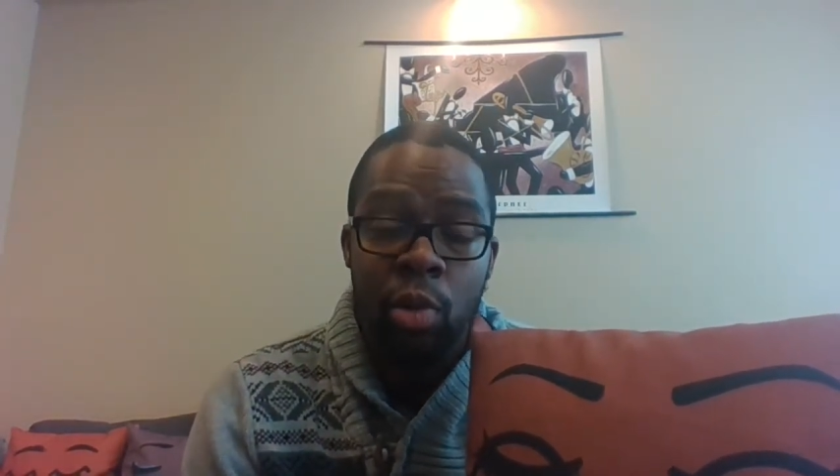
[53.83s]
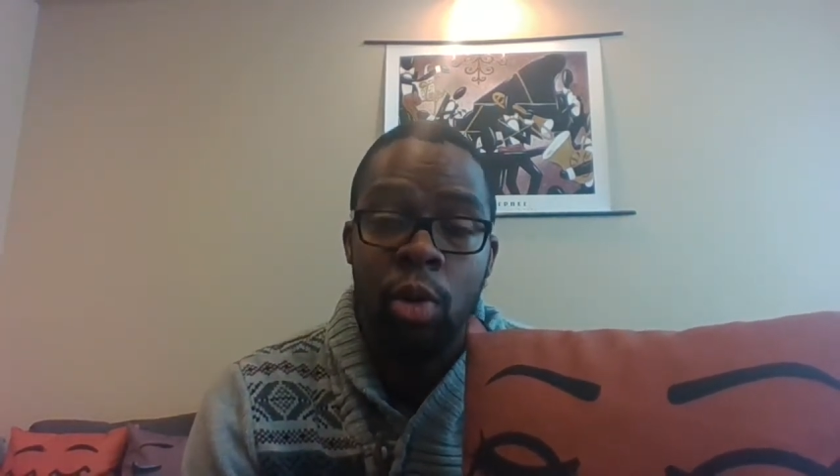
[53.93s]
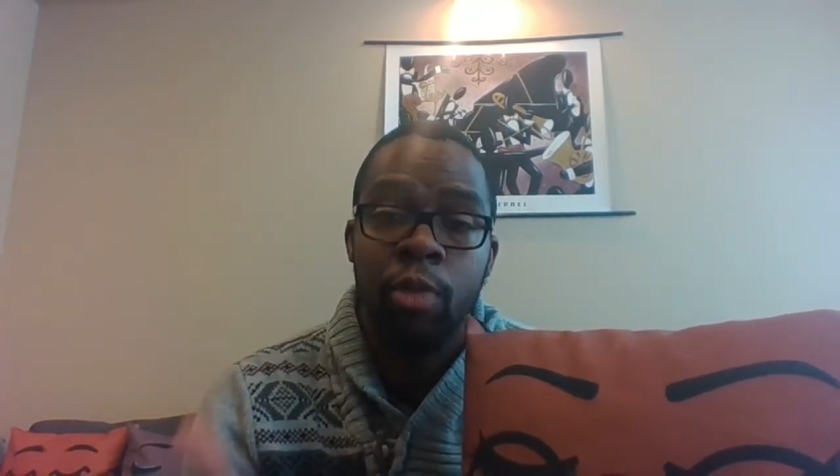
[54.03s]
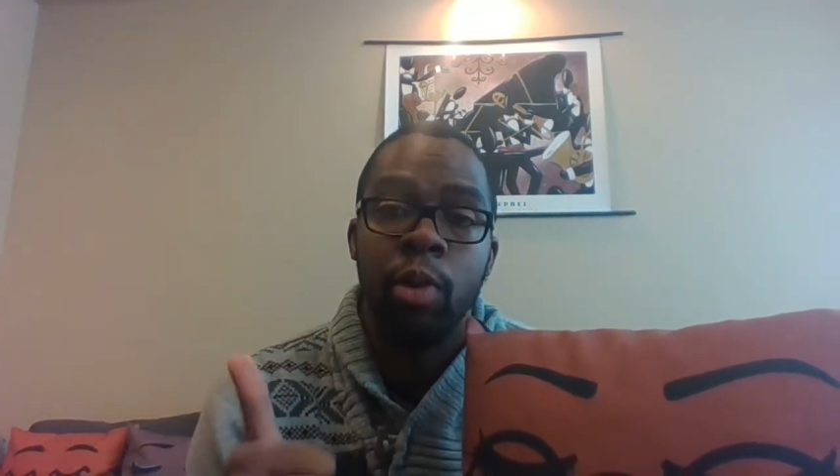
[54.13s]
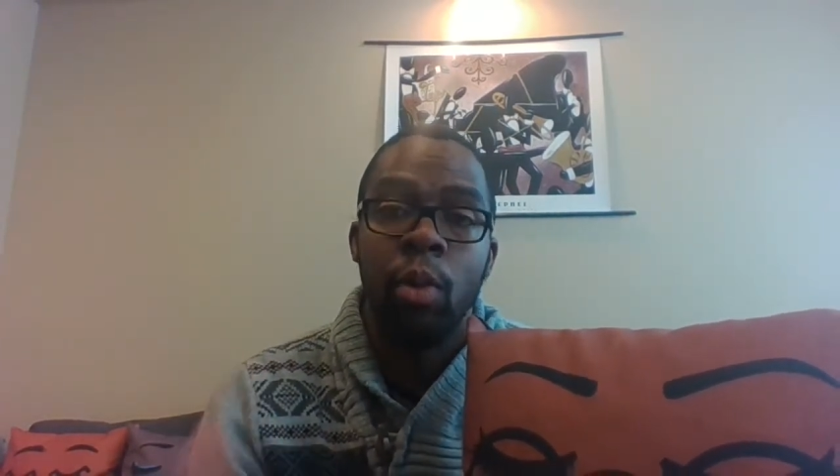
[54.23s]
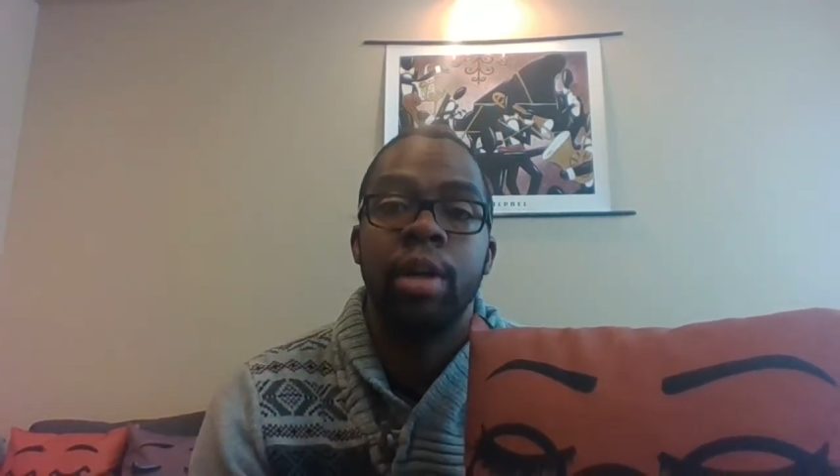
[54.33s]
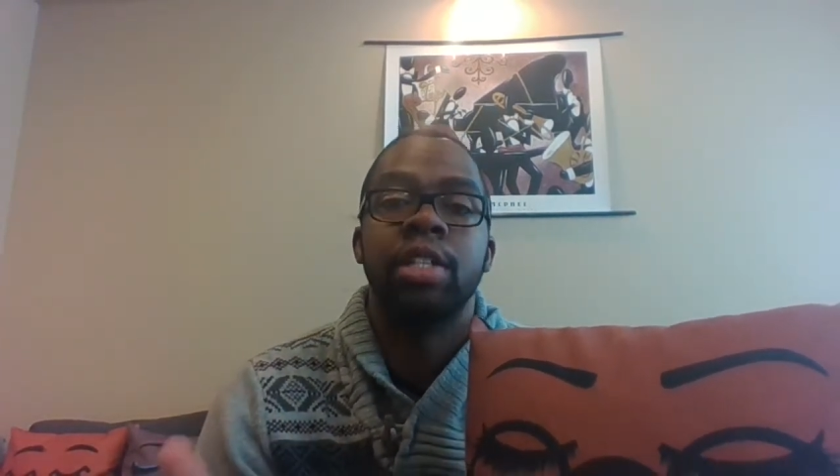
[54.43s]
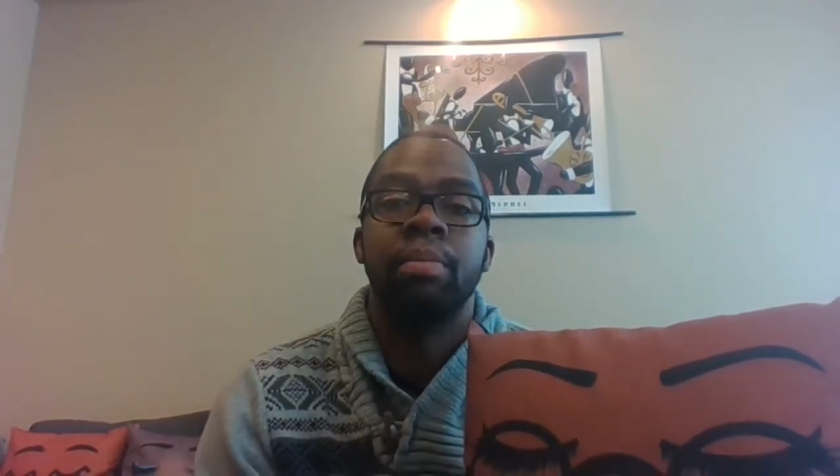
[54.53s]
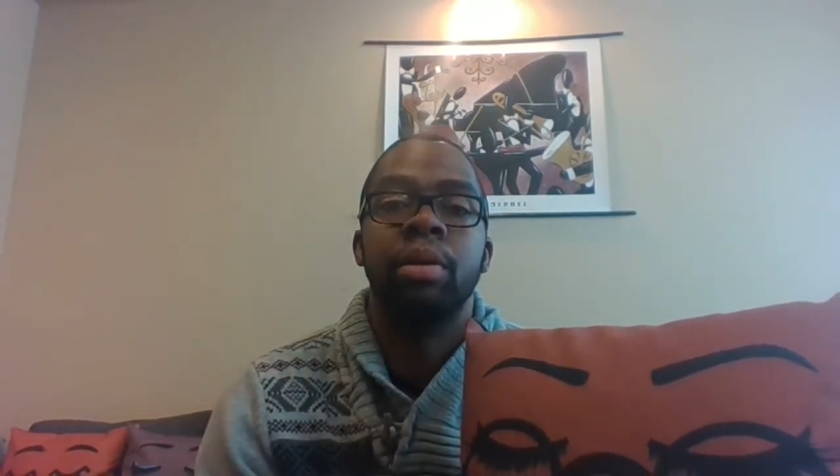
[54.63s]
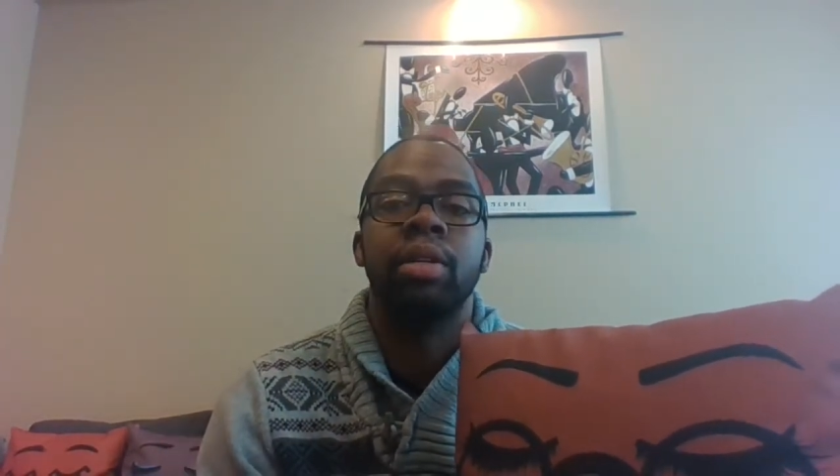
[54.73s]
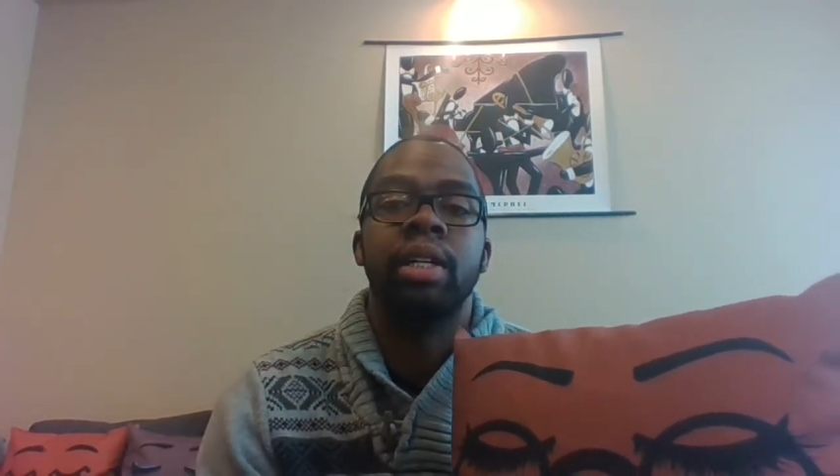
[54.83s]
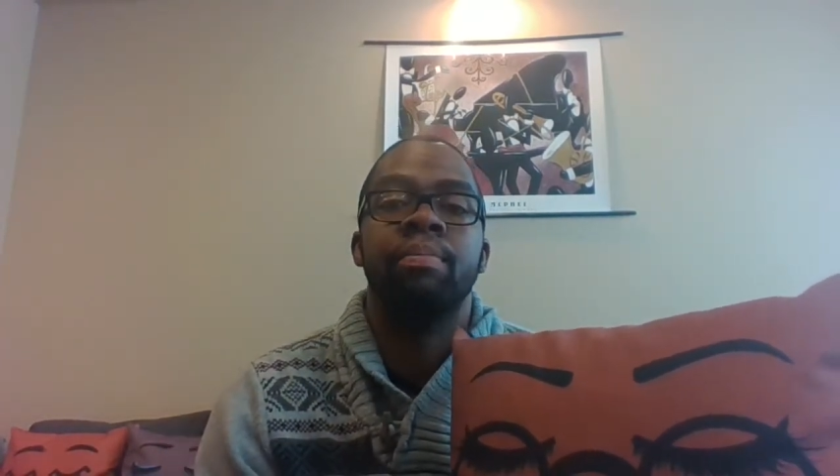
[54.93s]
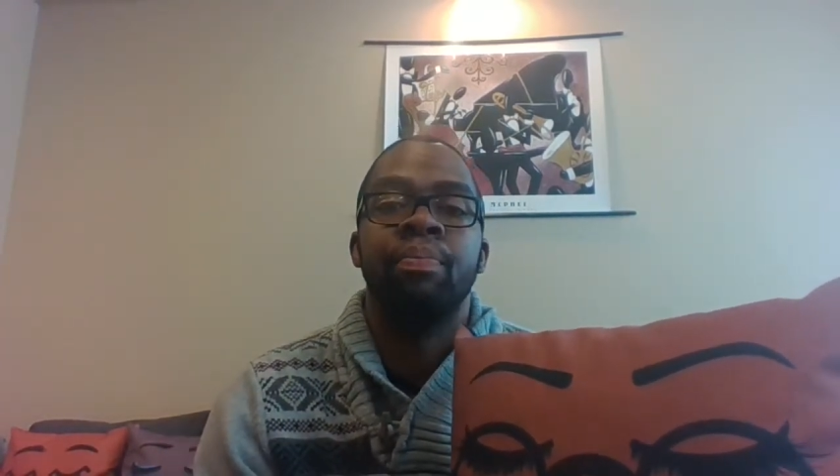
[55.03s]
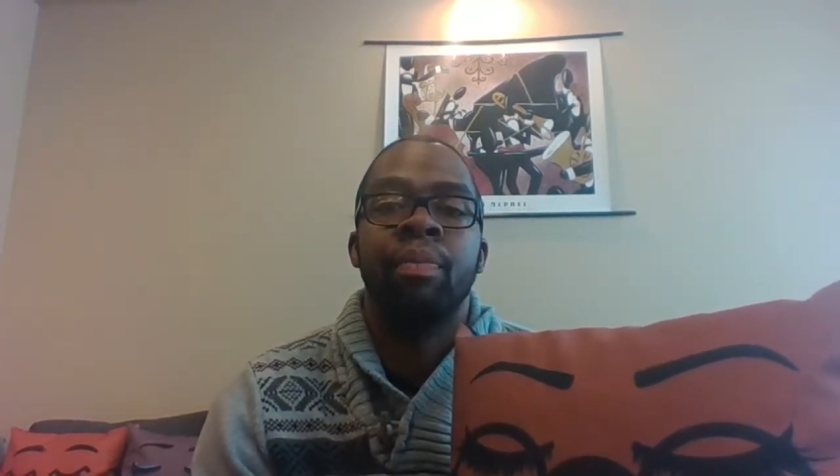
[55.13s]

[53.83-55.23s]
or if we wanted to build it,